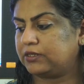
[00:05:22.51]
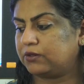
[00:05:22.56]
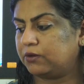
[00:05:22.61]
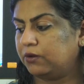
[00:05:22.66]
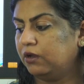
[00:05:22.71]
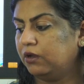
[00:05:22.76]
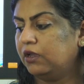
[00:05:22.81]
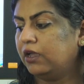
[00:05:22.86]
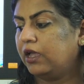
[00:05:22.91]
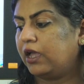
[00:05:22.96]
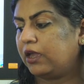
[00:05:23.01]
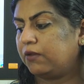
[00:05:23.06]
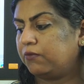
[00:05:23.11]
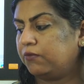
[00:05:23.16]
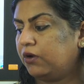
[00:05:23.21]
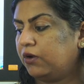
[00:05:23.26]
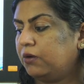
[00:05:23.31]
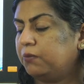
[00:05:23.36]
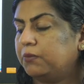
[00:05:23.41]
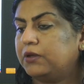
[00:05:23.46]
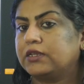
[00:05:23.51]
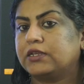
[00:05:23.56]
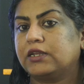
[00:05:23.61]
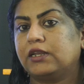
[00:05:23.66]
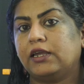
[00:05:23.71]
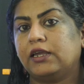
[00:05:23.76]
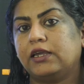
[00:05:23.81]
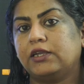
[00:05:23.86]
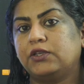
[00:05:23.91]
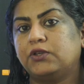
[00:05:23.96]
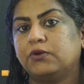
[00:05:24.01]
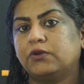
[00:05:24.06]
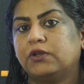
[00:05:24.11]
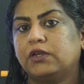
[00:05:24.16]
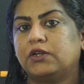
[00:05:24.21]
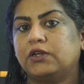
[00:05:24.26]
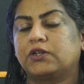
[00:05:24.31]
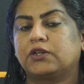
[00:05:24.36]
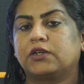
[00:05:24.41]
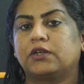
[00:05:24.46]
So environmental
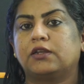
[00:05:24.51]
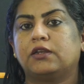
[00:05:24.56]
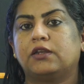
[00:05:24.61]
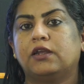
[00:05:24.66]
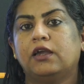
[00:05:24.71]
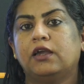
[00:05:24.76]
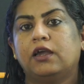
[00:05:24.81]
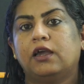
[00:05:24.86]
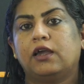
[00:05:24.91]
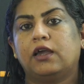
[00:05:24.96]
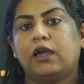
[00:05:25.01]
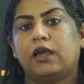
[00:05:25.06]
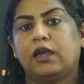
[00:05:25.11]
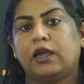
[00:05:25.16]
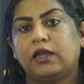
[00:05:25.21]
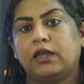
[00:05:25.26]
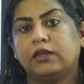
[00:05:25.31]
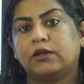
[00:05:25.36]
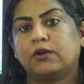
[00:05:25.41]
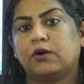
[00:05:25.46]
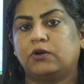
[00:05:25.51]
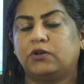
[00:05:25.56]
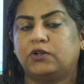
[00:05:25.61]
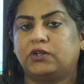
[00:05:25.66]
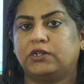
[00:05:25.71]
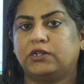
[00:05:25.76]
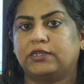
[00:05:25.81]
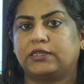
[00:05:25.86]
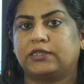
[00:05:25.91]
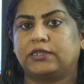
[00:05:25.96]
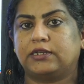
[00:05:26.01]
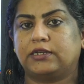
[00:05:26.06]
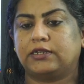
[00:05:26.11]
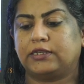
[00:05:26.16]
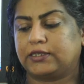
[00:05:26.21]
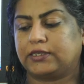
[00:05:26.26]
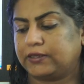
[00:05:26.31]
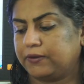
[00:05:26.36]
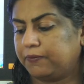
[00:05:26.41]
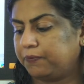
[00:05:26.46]
education and
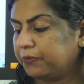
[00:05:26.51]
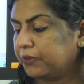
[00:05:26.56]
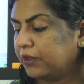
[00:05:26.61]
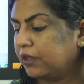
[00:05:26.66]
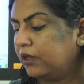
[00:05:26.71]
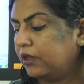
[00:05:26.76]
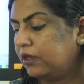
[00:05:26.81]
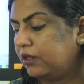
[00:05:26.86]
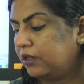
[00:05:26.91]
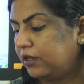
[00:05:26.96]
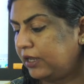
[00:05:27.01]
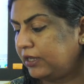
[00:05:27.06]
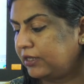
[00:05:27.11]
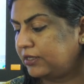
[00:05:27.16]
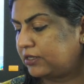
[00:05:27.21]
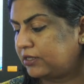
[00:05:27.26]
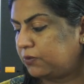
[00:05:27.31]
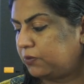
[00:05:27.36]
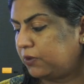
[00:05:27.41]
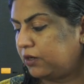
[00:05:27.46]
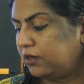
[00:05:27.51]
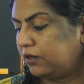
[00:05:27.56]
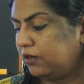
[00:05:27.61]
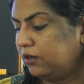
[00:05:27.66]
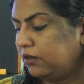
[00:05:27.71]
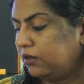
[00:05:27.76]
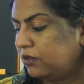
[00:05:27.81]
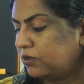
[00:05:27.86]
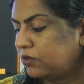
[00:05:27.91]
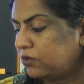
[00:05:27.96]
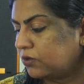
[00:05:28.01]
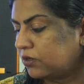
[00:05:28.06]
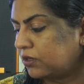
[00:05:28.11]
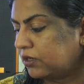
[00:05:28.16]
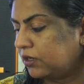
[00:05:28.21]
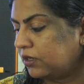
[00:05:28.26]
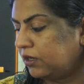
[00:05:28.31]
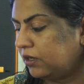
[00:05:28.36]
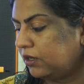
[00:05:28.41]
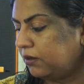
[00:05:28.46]
consciousness. Next one, to
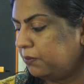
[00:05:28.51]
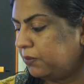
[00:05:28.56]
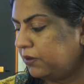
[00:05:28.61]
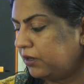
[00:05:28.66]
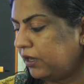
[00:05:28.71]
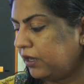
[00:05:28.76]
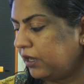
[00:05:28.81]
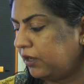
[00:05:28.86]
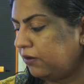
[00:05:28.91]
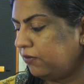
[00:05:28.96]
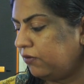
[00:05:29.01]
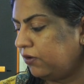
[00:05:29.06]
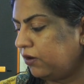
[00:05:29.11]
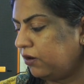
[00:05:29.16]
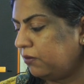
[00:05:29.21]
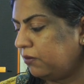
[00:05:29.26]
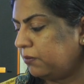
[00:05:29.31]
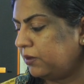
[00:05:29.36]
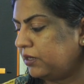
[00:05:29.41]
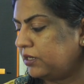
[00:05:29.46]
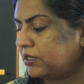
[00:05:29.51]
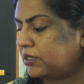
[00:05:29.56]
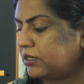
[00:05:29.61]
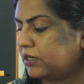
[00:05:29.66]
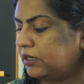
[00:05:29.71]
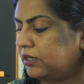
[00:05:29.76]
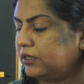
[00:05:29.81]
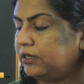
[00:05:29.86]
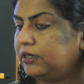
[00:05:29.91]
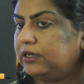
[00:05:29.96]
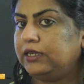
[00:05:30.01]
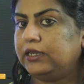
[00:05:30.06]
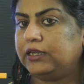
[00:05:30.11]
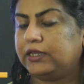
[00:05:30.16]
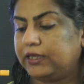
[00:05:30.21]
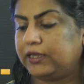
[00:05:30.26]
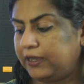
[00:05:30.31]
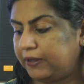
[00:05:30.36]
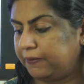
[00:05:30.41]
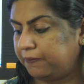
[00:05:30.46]
curb environmental
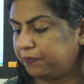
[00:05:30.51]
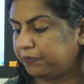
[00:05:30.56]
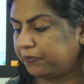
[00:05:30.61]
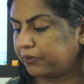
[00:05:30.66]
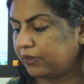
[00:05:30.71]
decay.